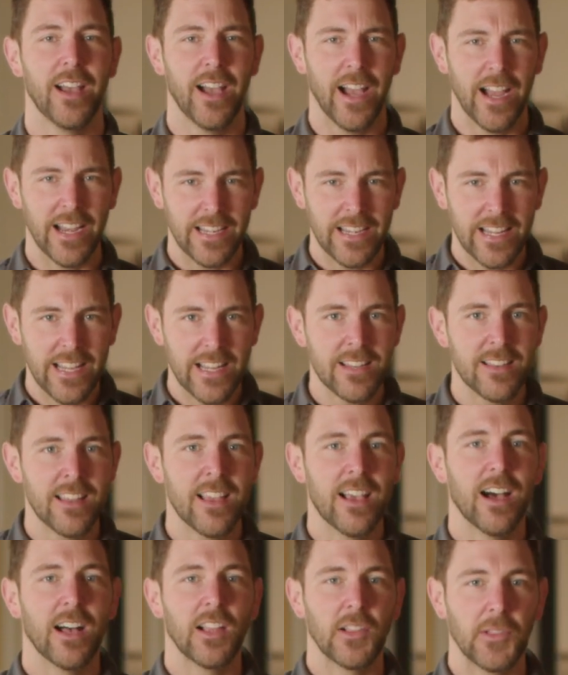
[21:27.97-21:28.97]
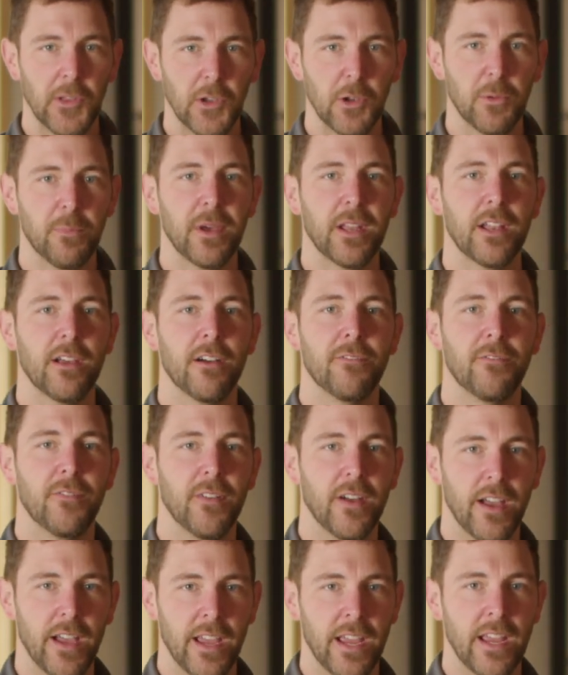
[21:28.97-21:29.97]
I need a little bit of
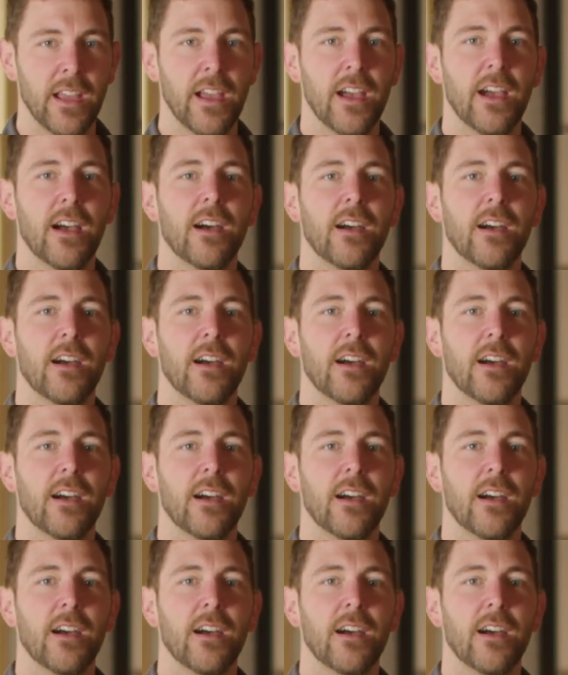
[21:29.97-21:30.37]
a